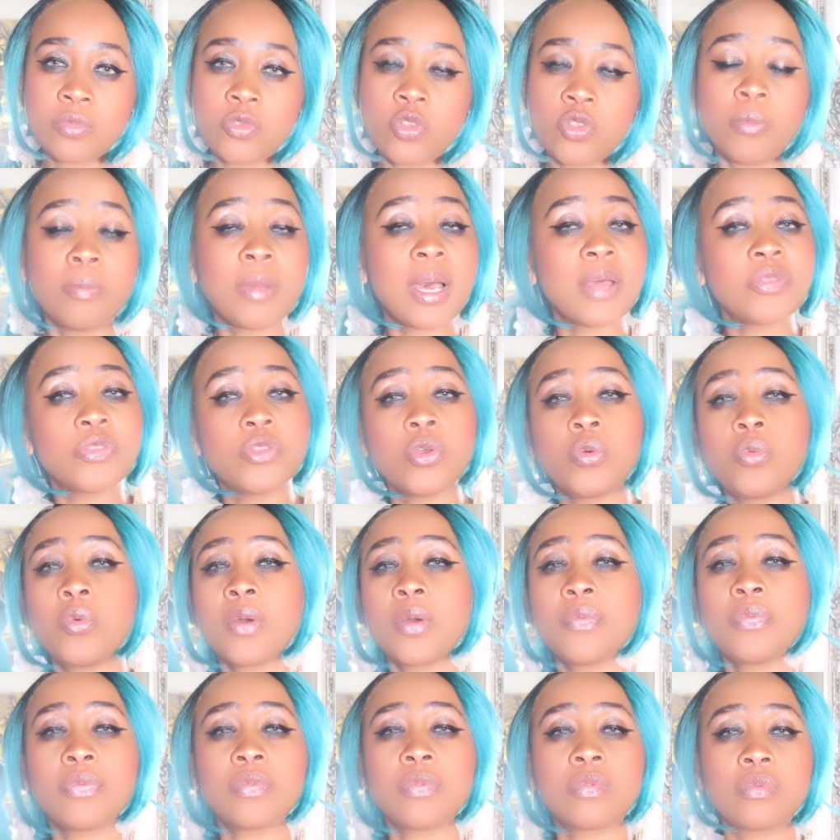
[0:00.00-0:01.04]
no matter
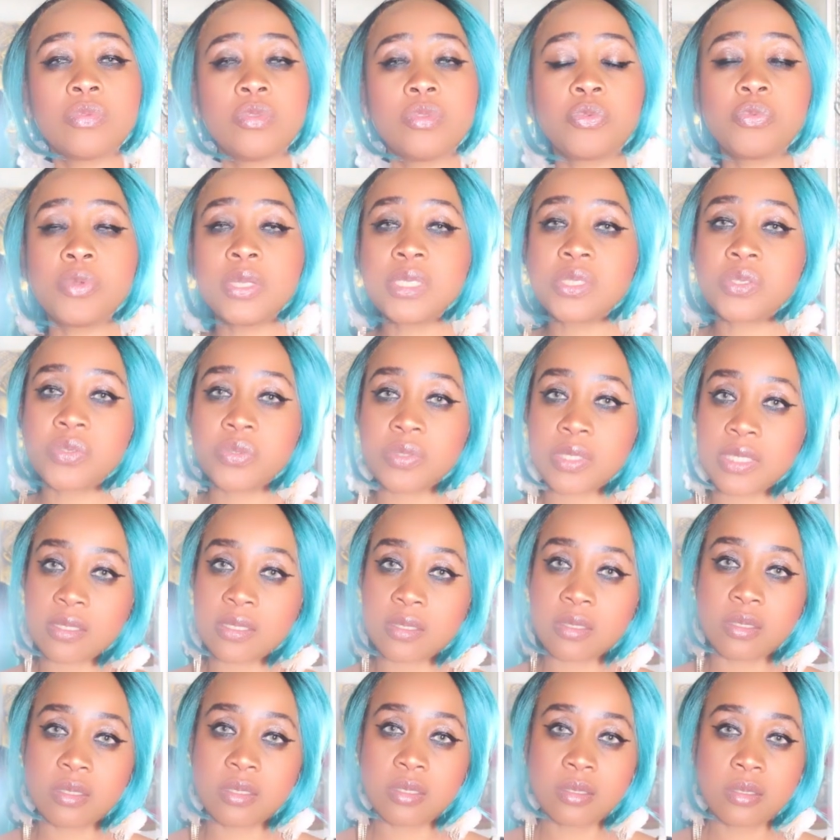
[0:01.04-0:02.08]
what the reason
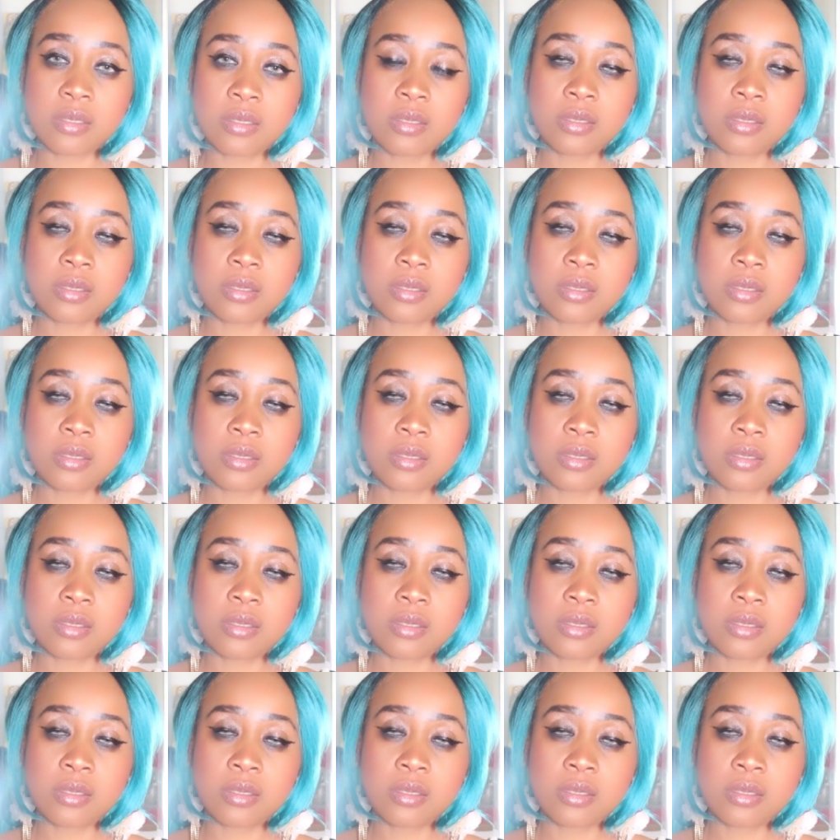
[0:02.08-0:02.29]
is,